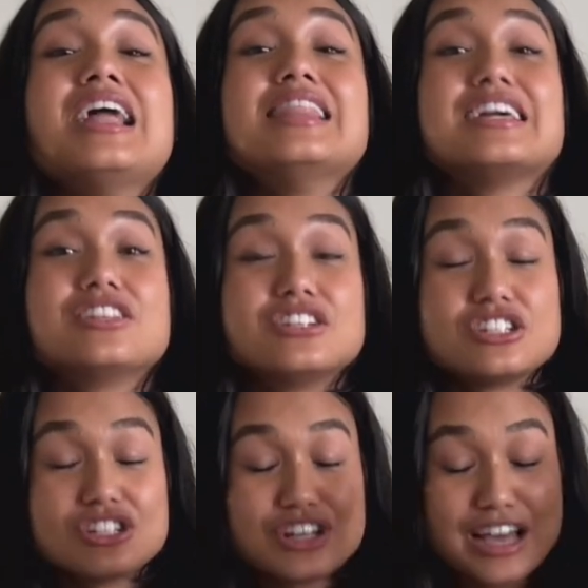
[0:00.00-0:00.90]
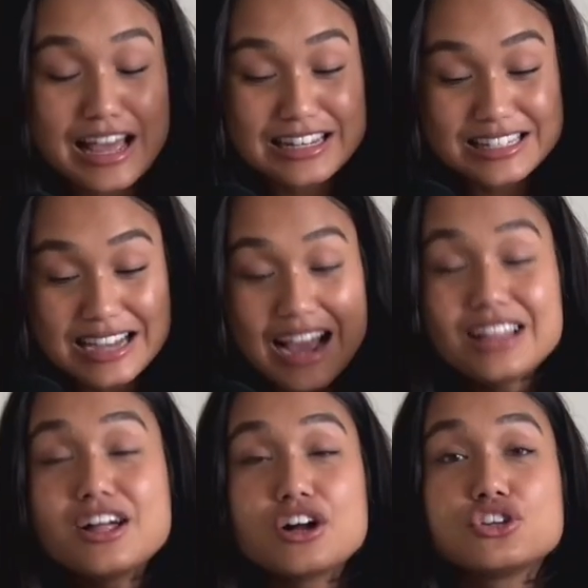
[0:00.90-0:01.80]
Like, the
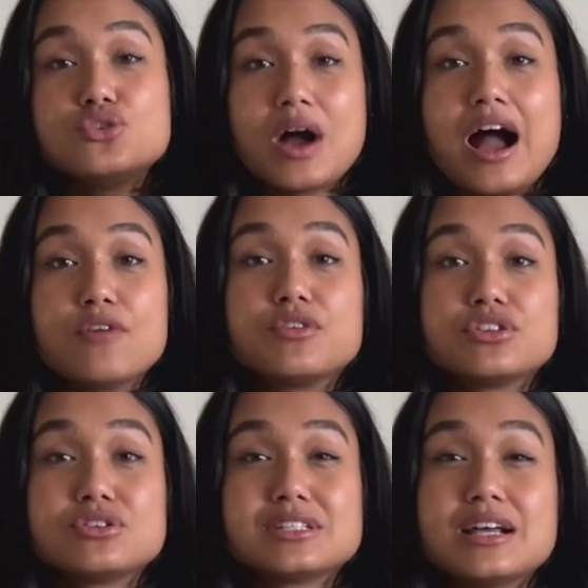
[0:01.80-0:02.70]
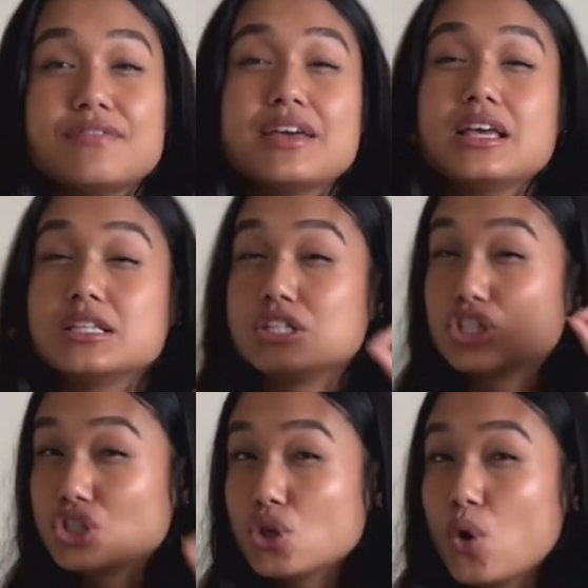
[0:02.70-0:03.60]
dialogue you have with yourself is
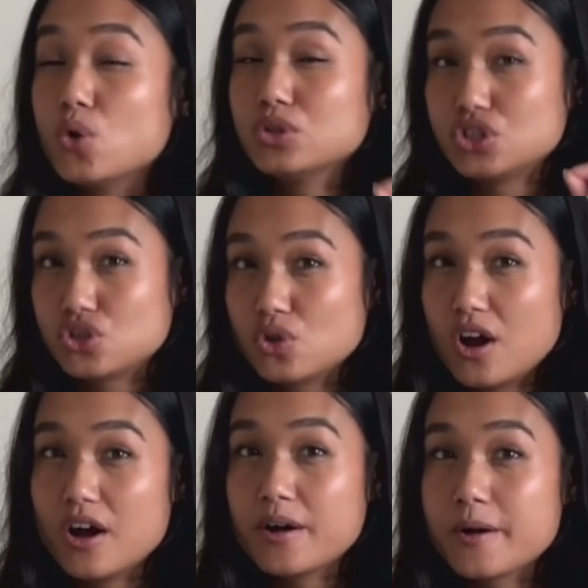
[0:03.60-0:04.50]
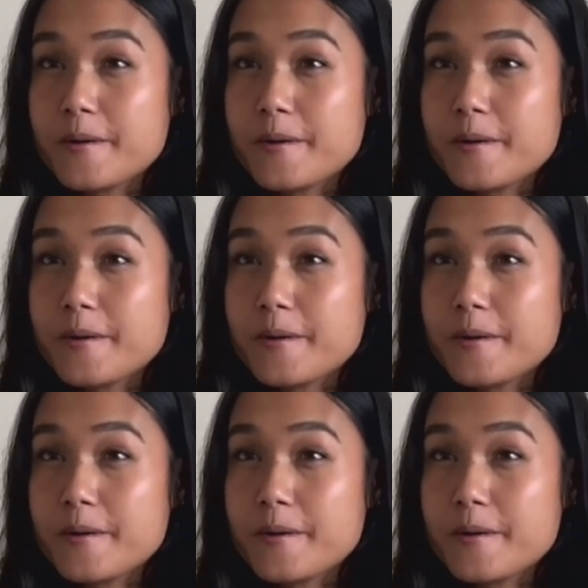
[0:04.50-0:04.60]
so strong.